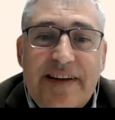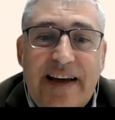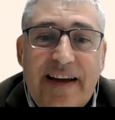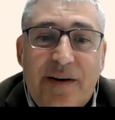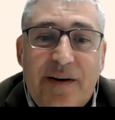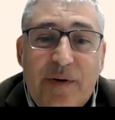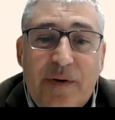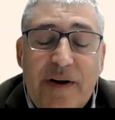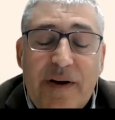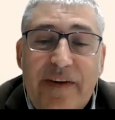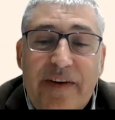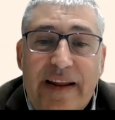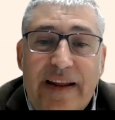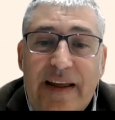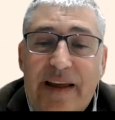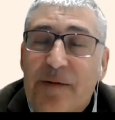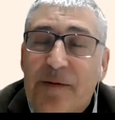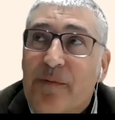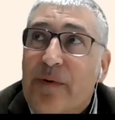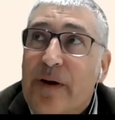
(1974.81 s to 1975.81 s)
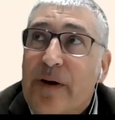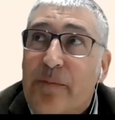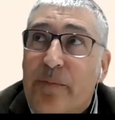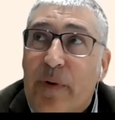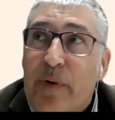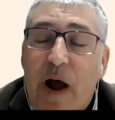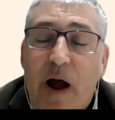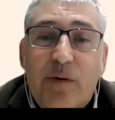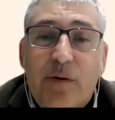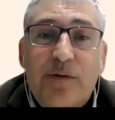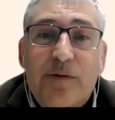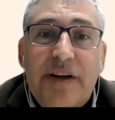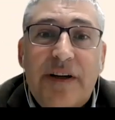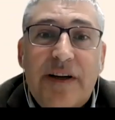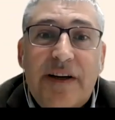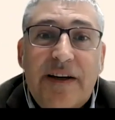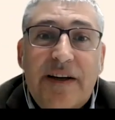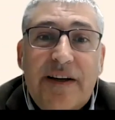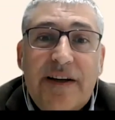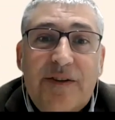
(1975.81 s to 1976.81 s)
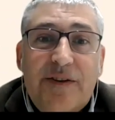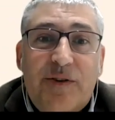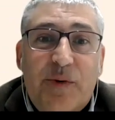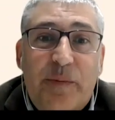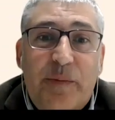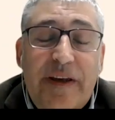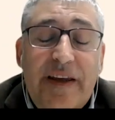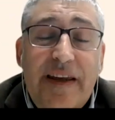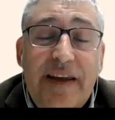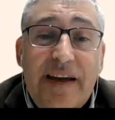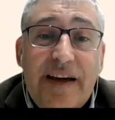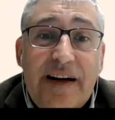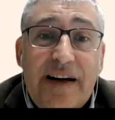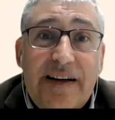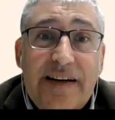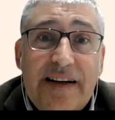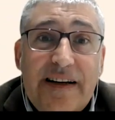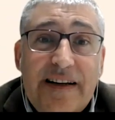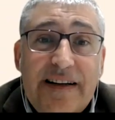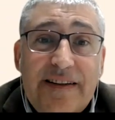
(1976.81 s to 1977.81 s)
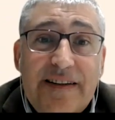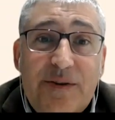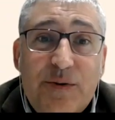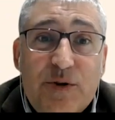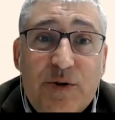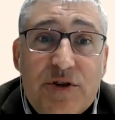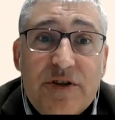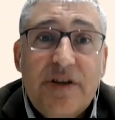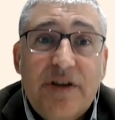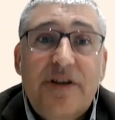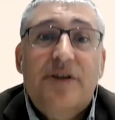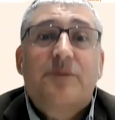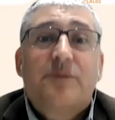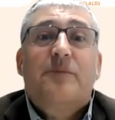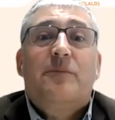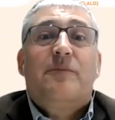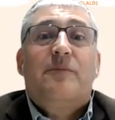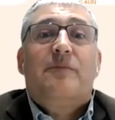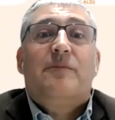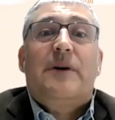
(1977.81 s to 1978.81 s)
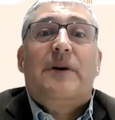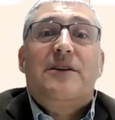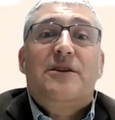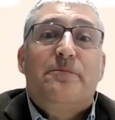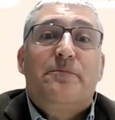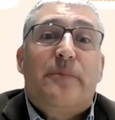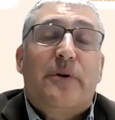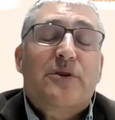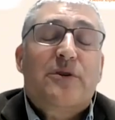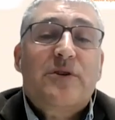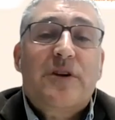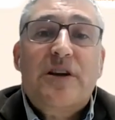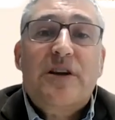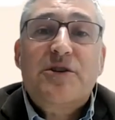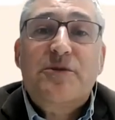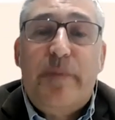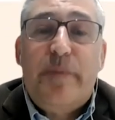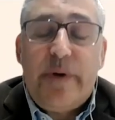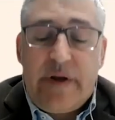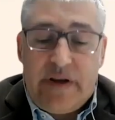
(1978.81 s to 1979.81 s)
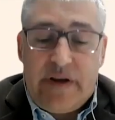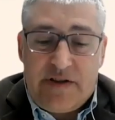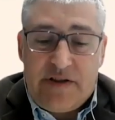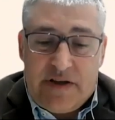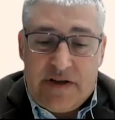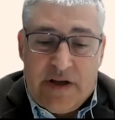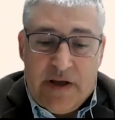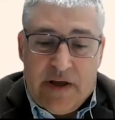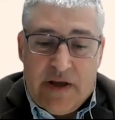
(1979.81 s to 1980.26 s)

I am really very, very proud to be here and to share my personal experience